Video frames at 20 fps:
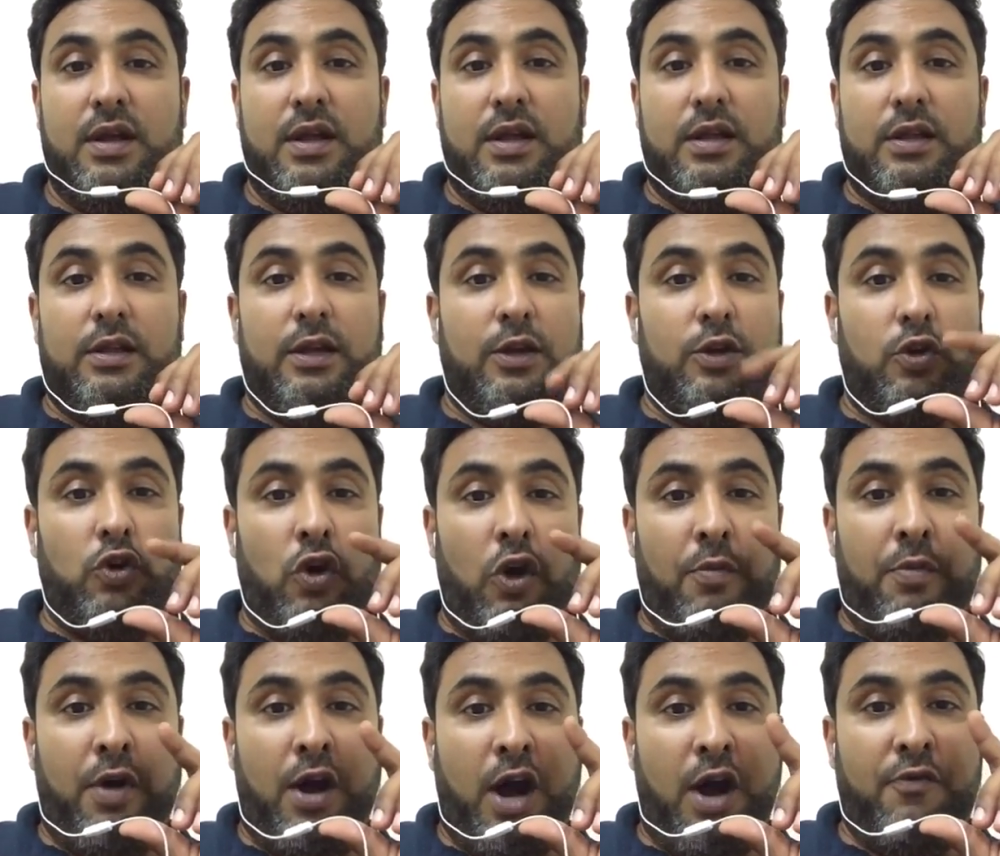the top
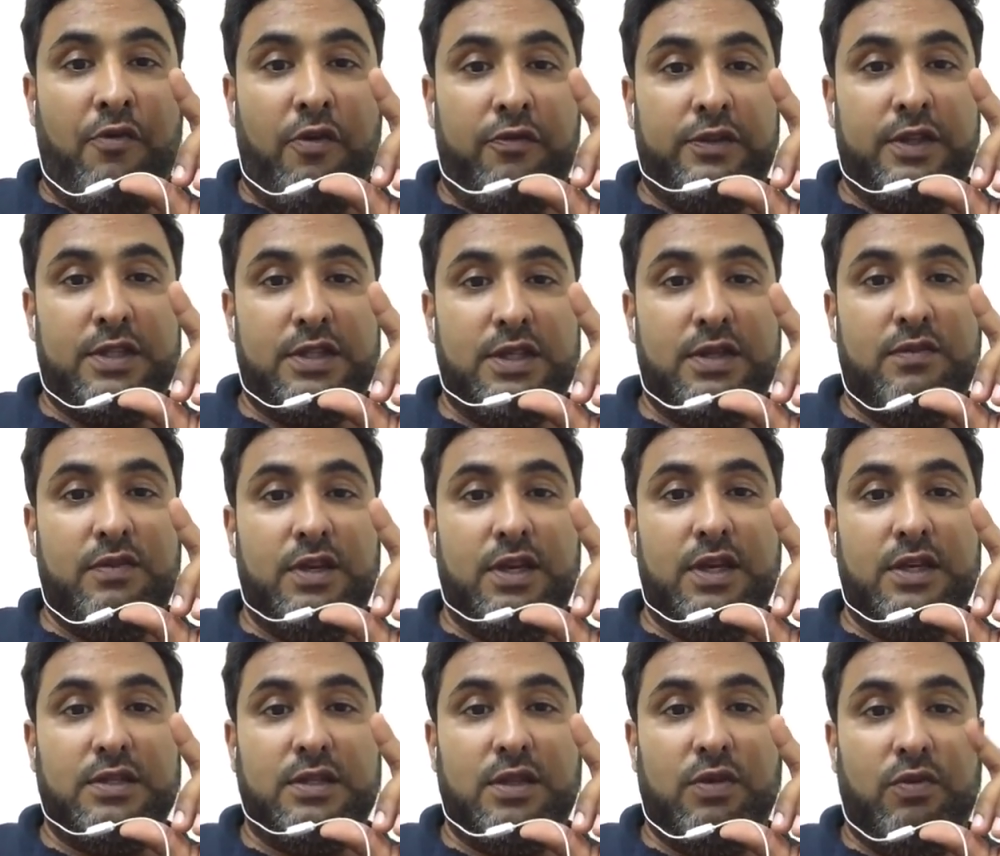half of the CV
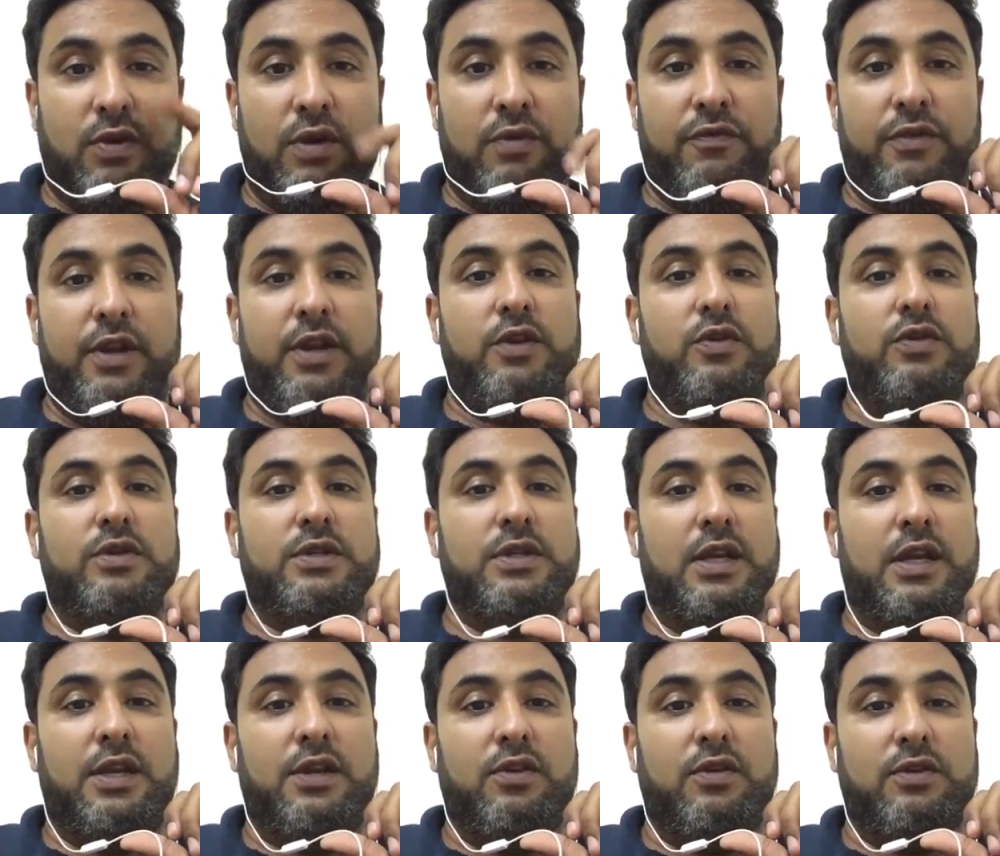is the one where you are
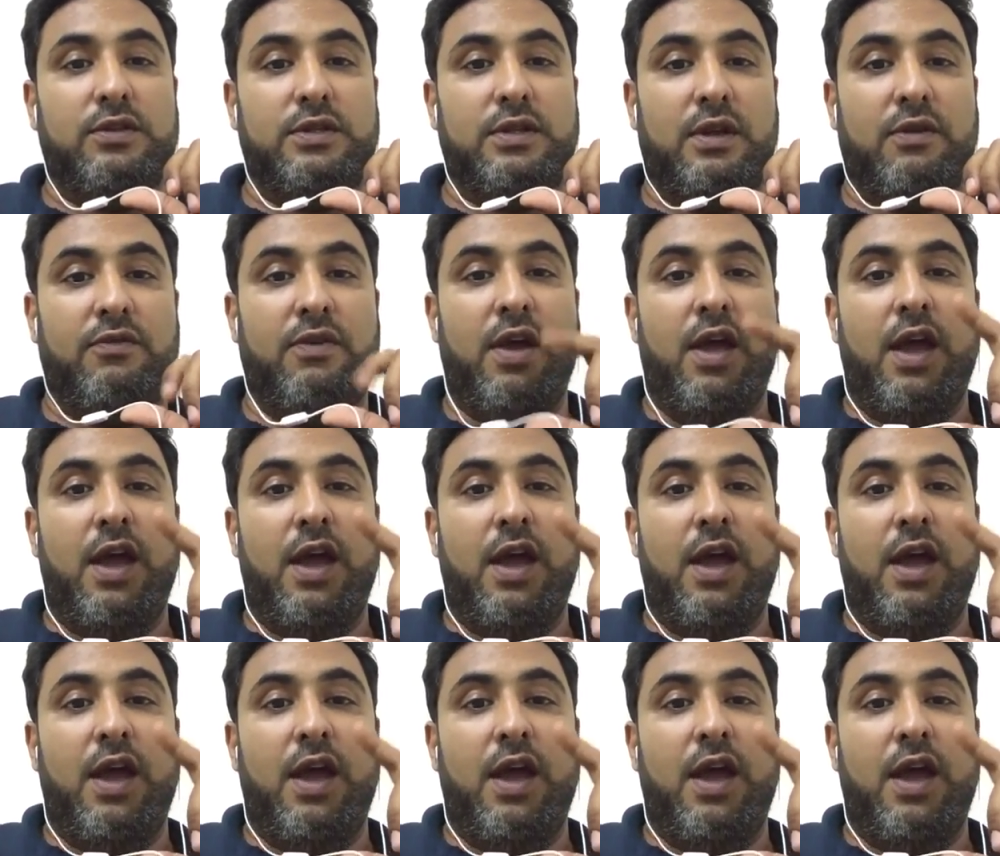selling yourself.